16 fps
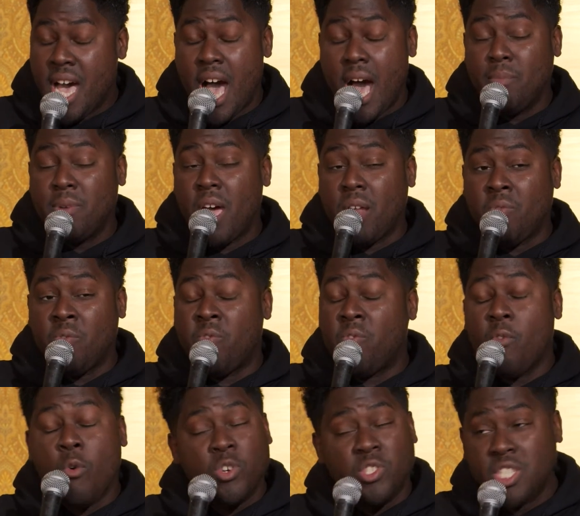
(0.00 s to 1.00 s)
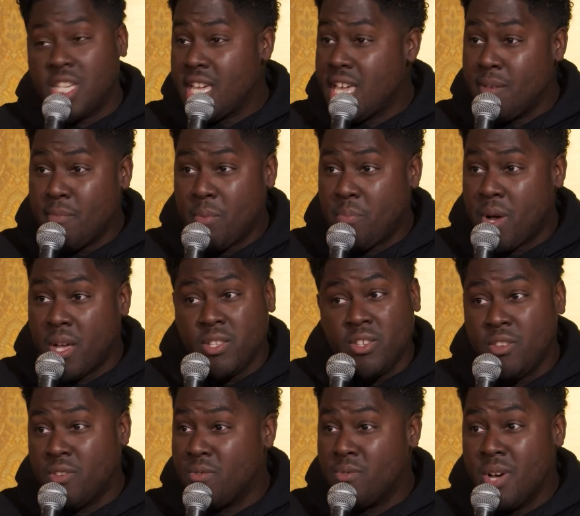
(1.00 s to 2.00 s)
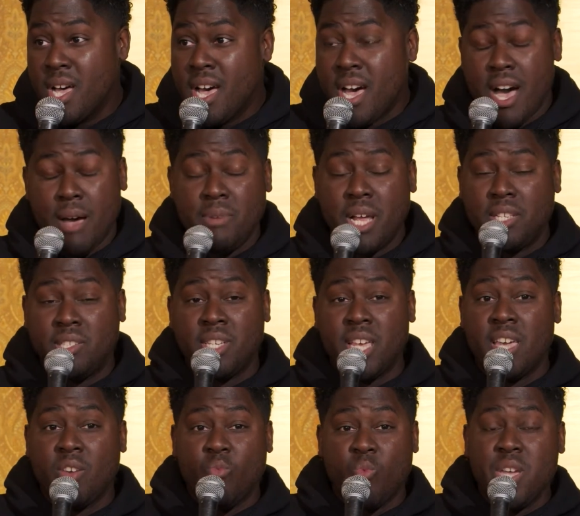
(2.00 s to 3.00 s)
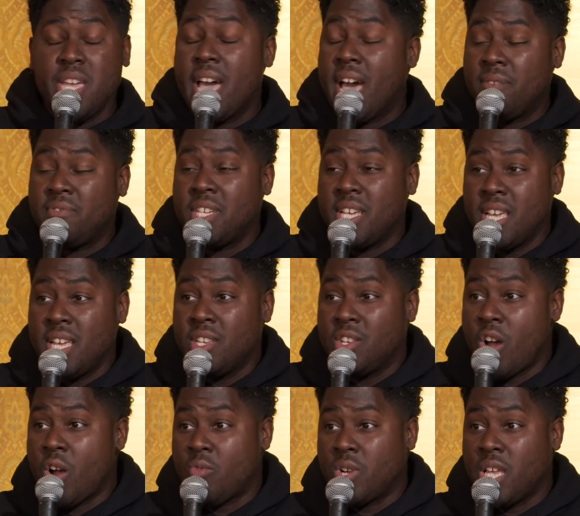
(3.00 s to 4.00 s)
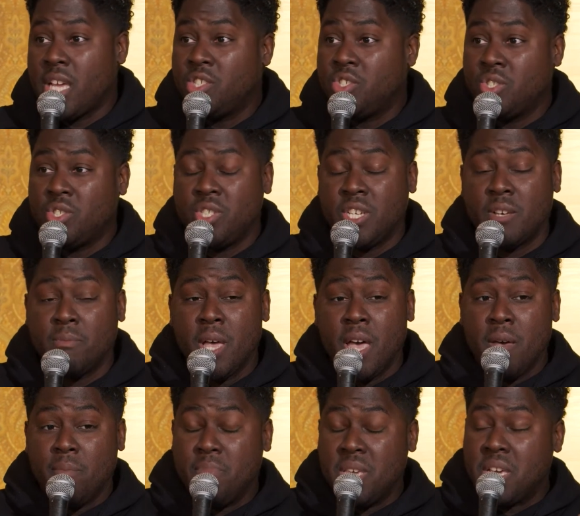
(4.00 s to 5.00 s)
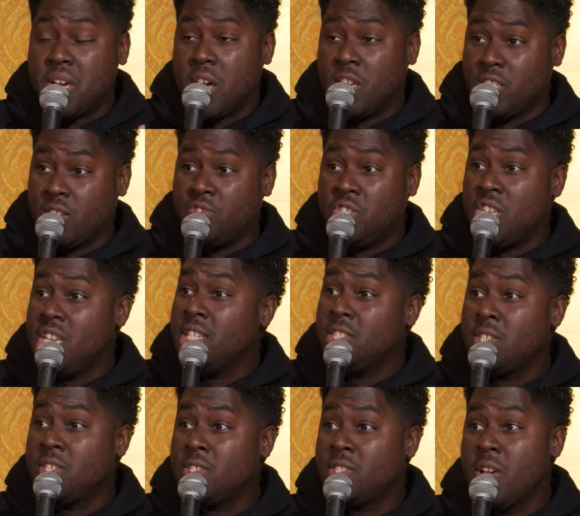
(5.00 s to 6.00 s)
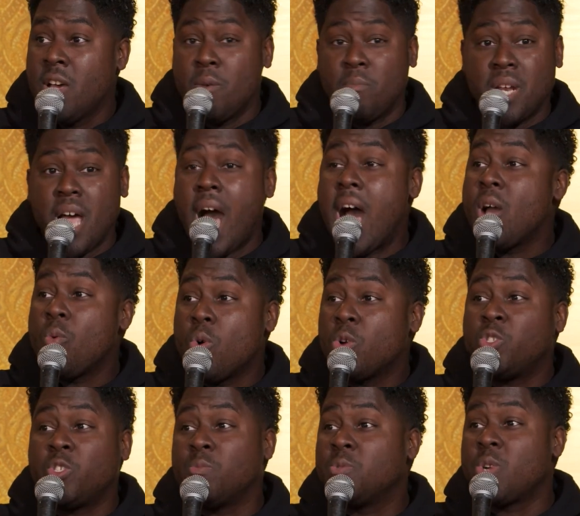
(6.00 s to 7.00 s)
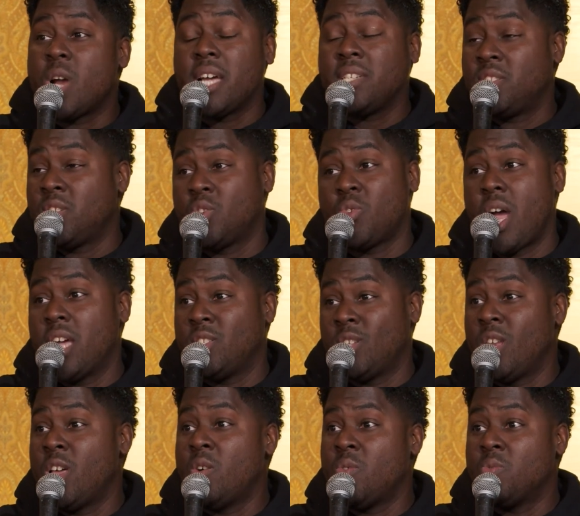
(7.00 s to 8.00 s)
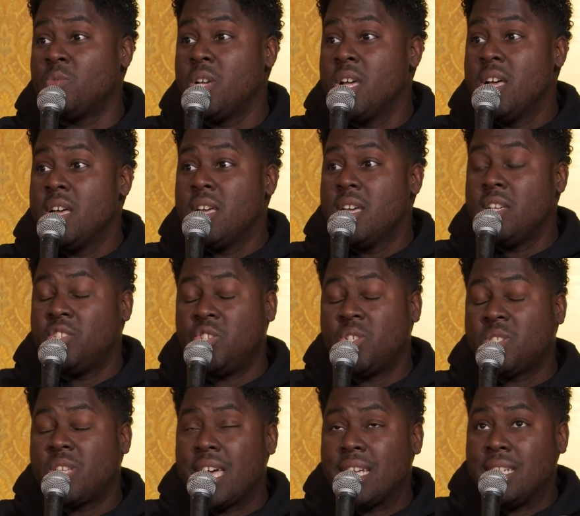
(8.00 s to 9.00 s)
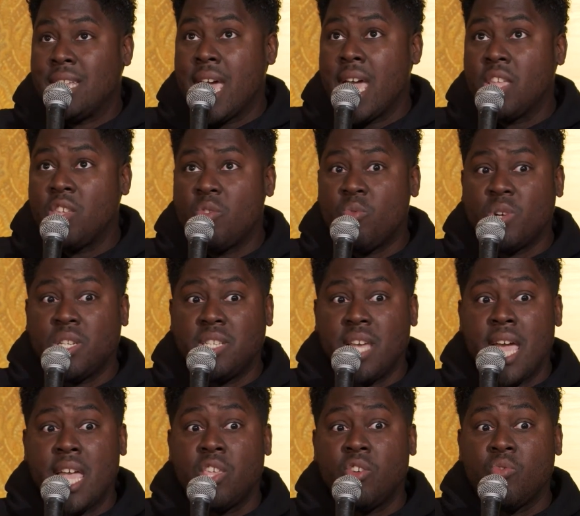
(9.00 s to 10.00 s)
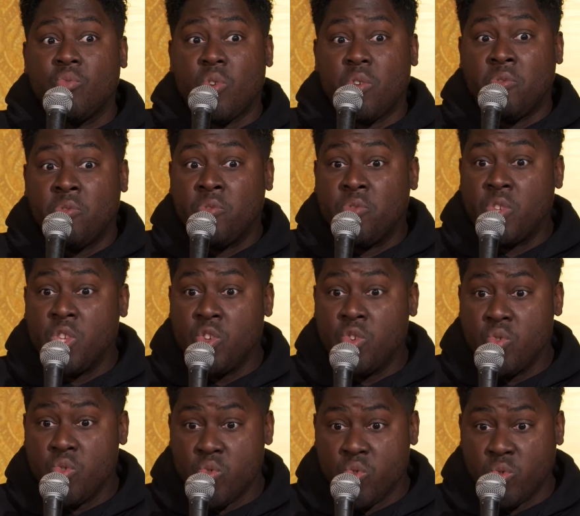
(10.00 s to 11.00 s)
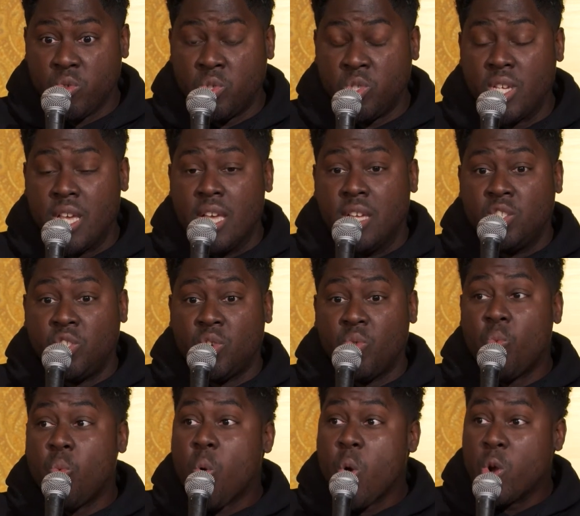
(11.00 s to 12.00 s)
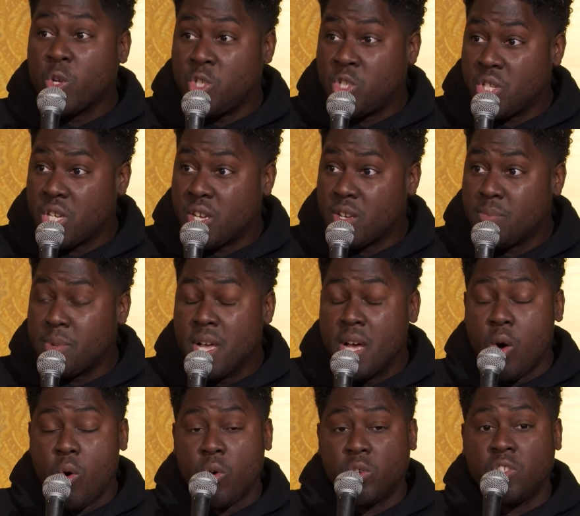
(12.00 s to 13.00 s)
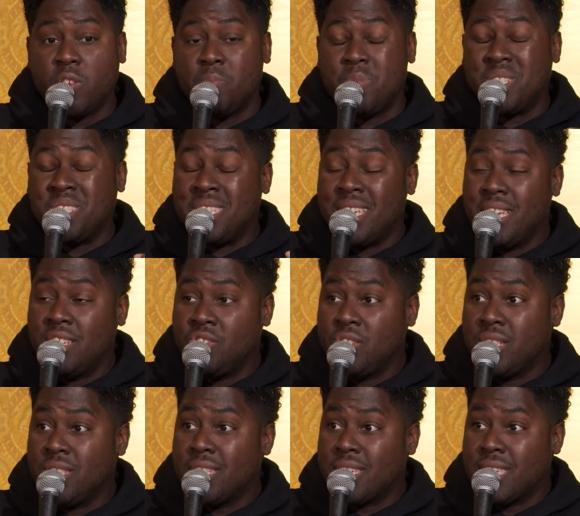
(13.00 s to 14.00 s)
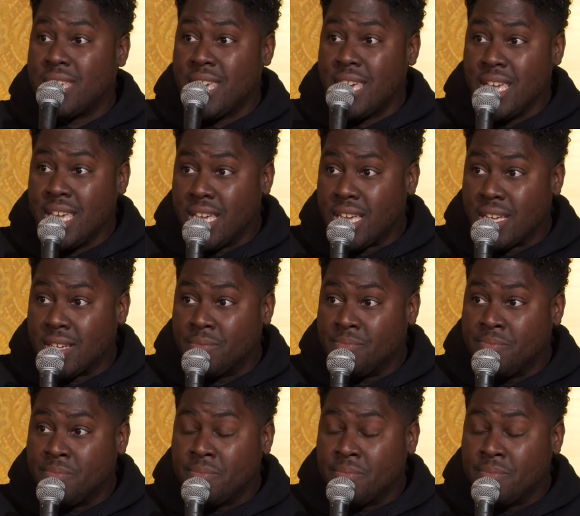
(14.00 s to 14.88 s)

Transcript: I'm not forcing him upon you. I'm not saying we have to end our relationship because of Jesus, but I worship Christ and Christ alone. It's just like Daniel when Daniel refused to worship or to petition the king